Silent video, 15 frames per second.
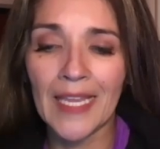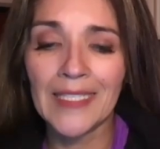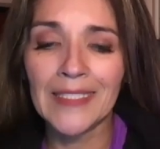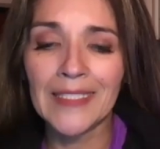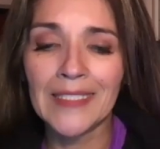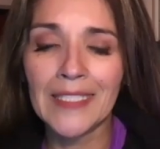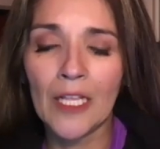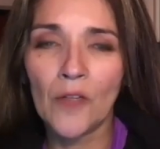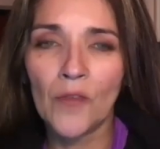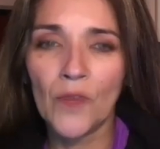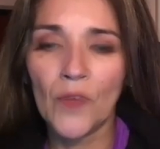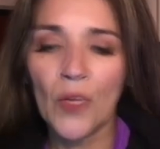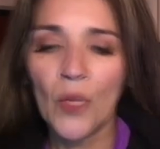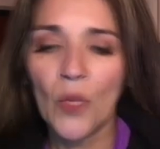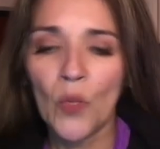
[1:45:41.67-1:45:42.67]
and self,
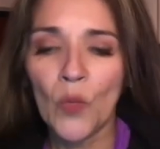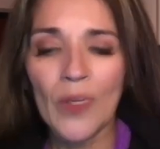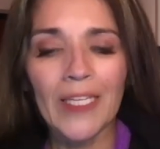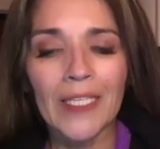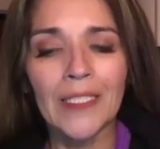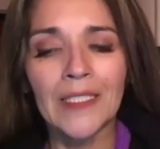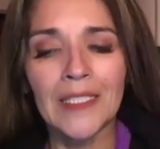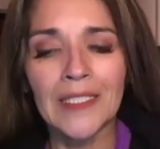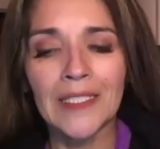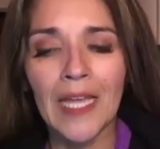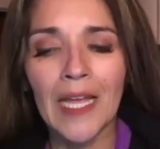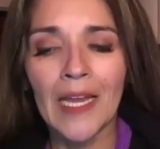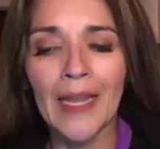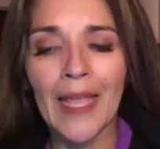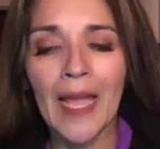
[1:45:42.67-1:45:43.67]
we can
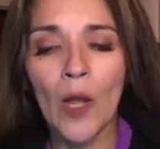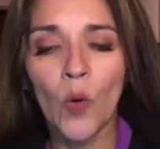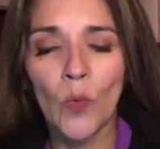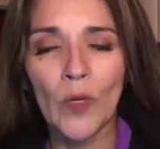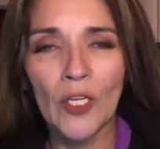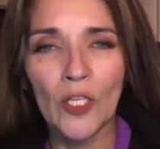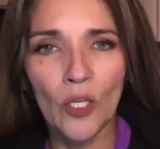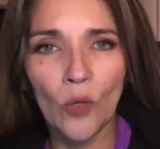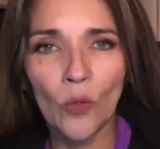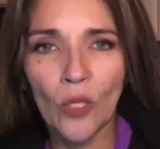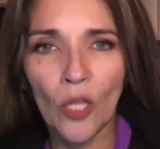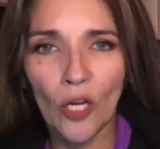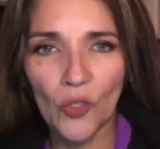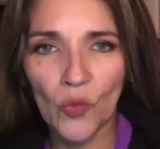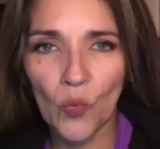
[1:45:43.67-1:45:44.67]
decide how we no
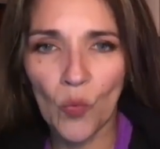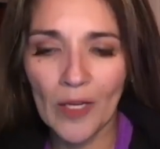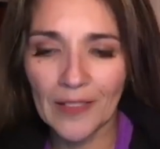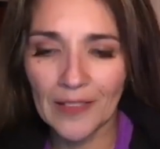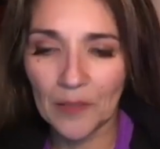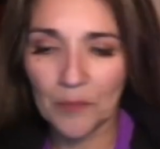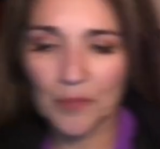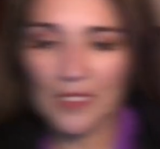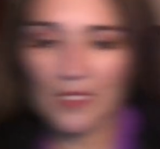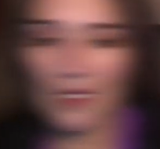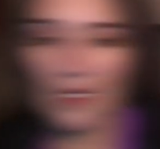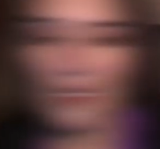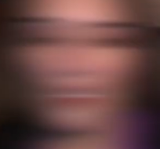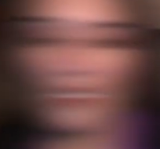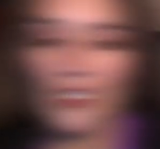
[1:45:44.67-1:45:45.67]
longer want to
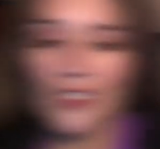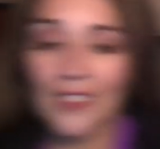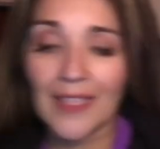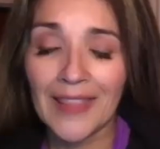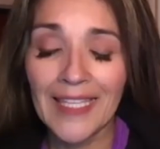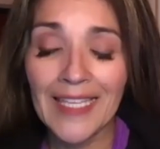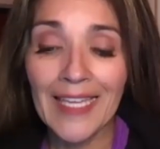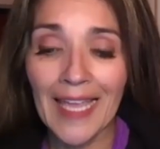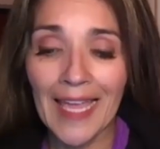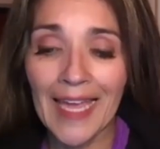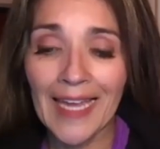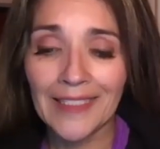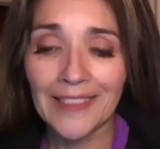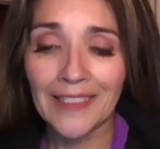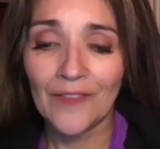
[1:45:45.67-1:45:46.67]
be, to think,
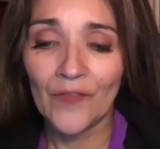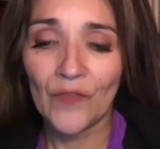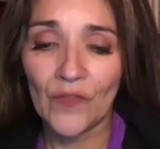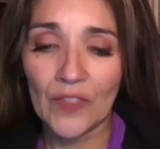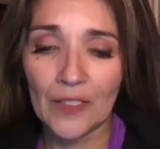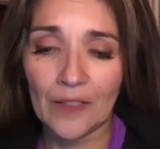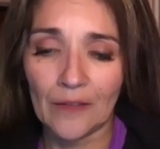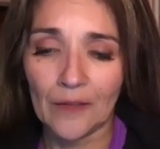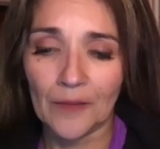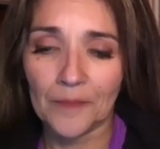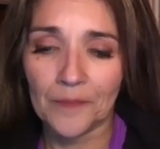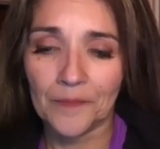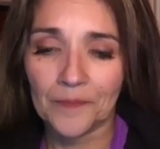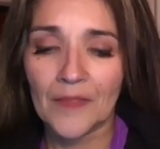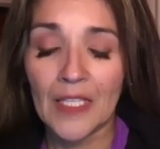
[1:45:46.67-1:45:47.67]
act, and feel.
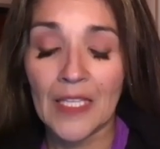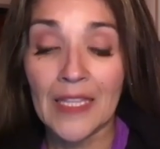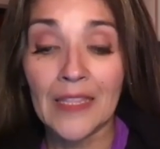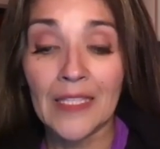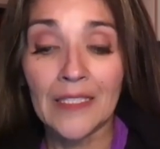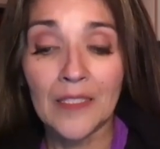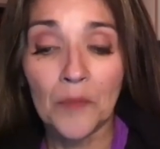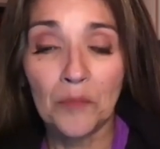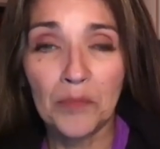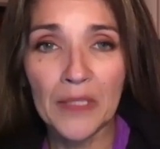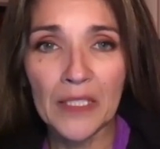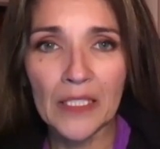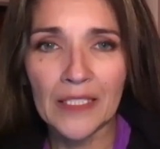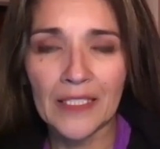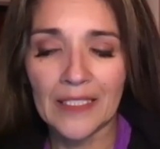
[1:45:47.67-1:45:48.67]
This
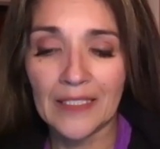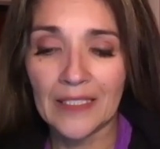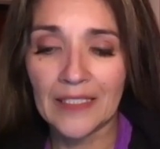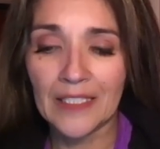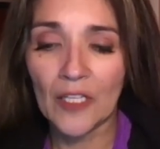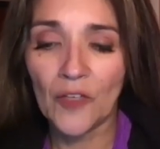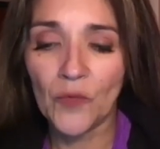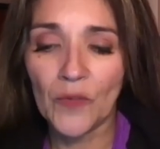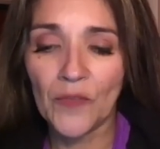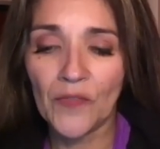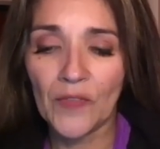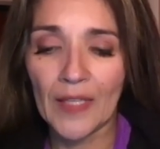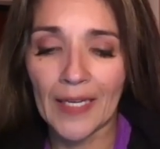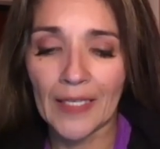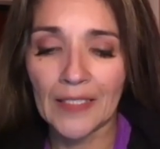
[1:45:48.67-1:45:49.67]
ability to self
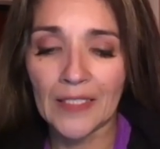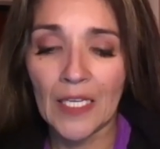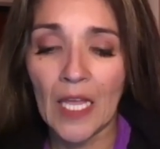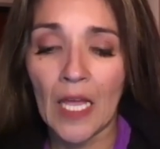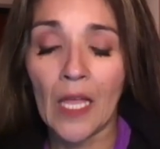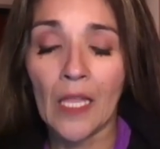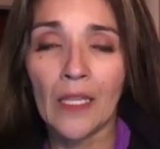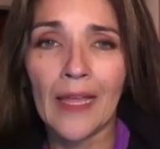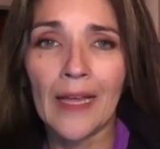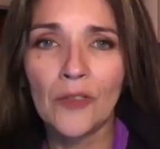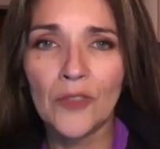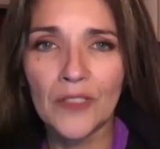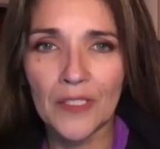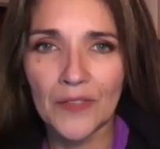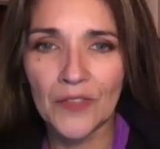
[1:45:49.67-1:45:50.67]
reflect
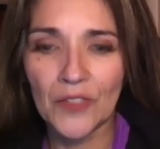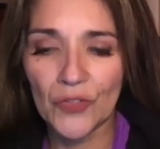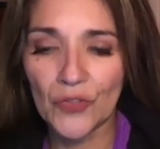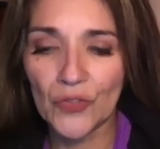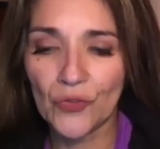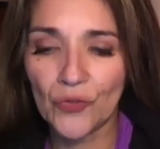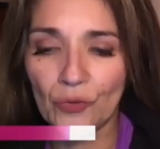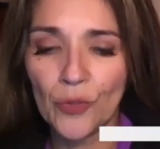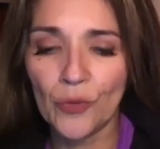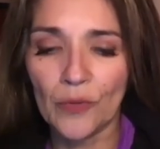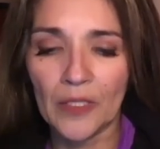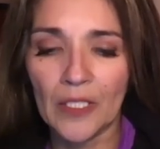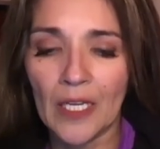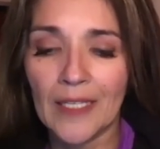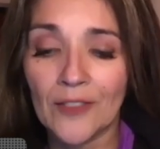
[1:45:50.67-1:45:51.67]
allows us to
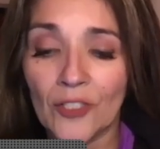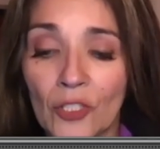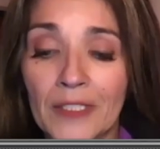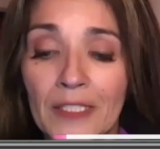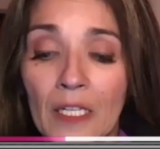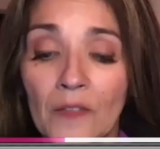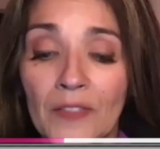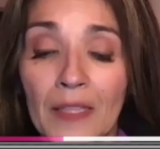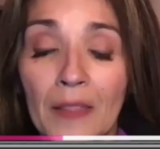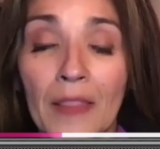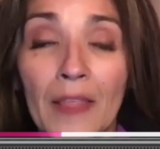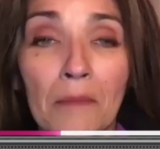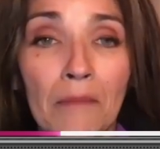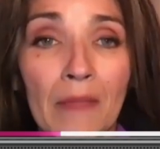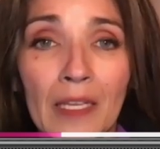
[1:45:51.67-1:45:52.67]
scrutinize ourselves and
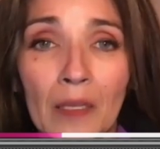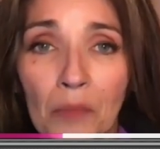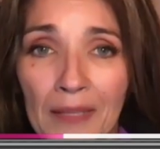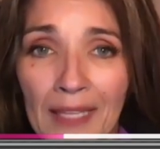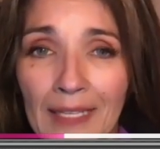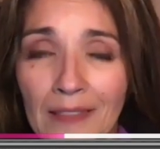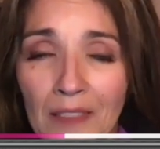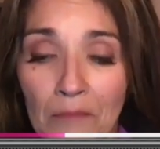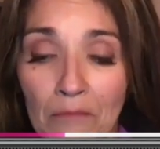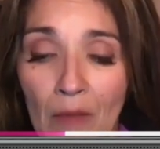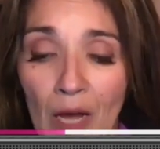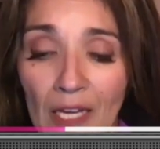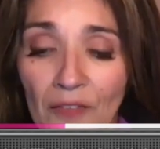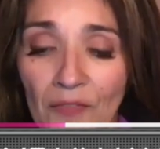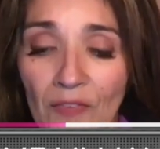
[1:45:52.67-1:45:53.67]
then make a plan to
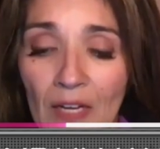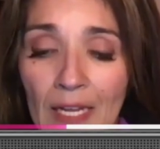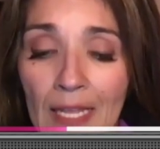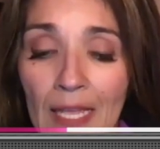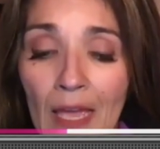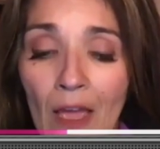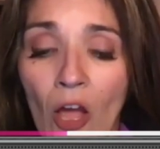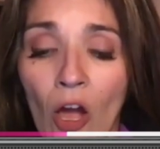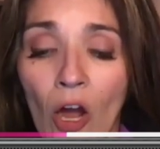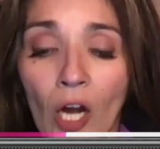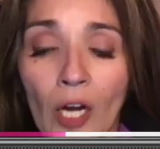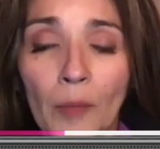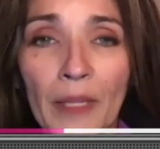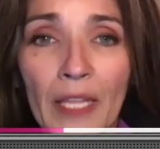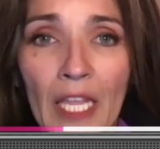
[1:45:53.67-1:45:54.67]
modify
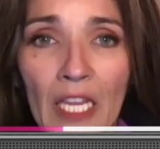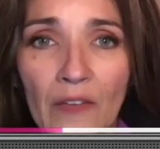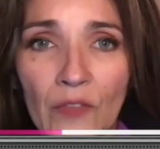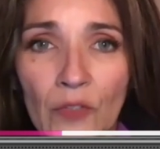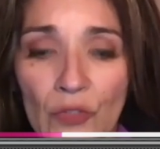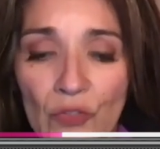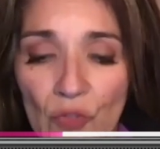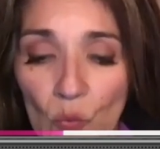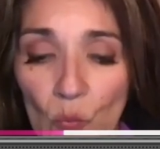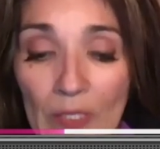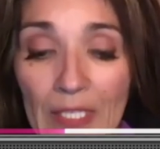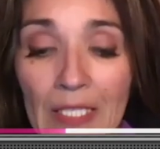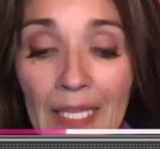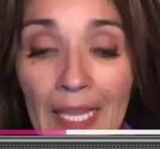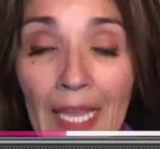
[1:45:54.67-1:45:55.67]
our behaviors so
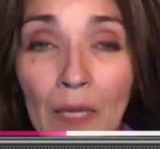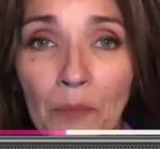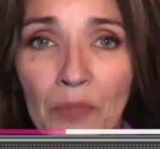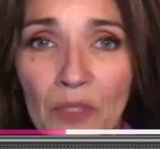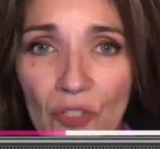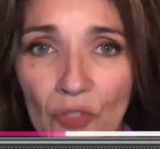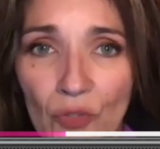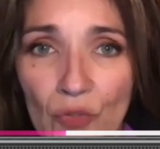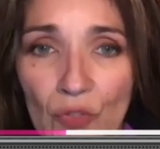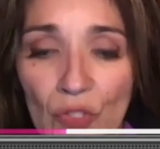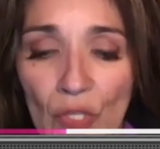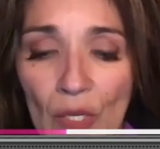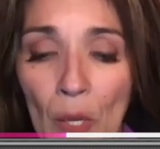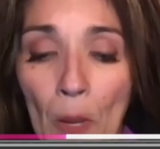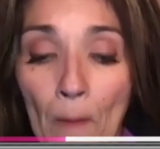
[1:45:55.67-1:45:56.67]
we can produce
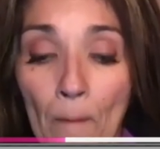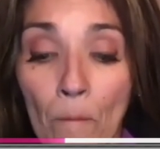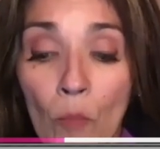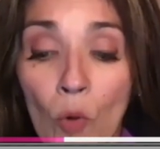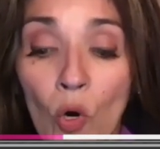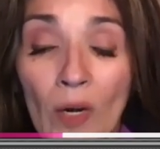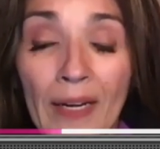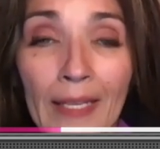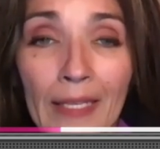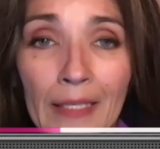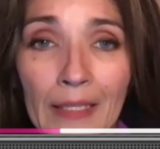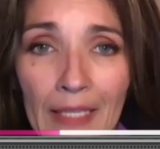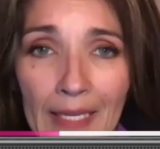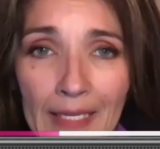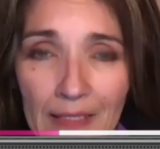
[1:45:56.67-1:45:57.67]
more
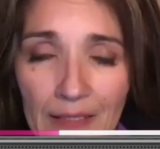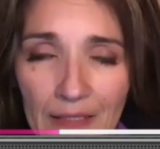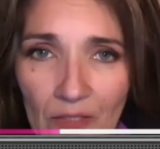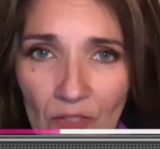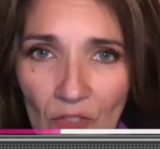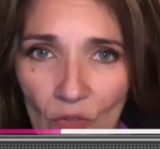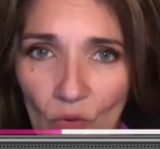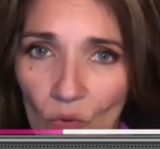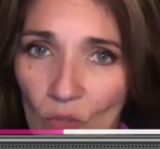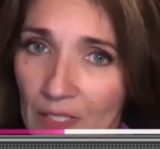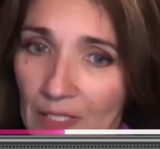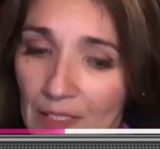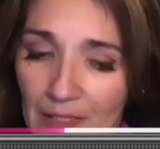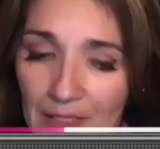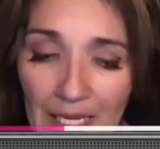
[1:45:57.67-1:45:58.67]
enlightened or
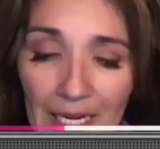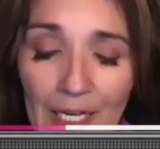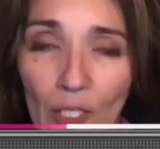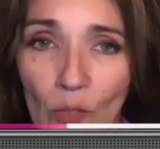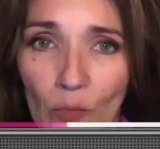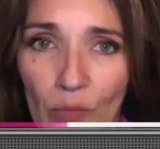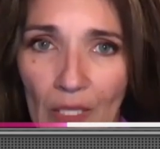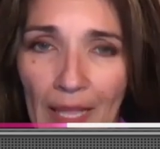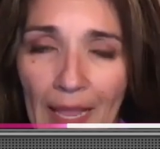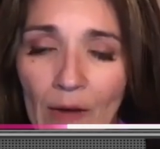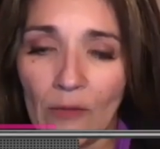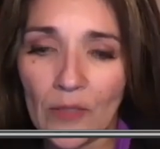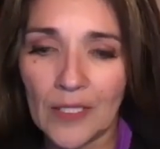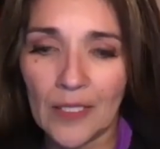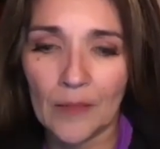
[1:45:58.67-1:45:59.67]
desirable
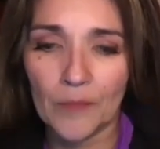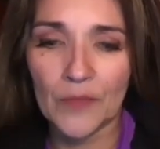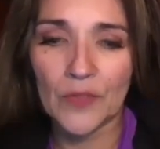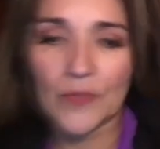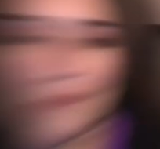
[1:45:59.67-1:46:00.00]
outcomes.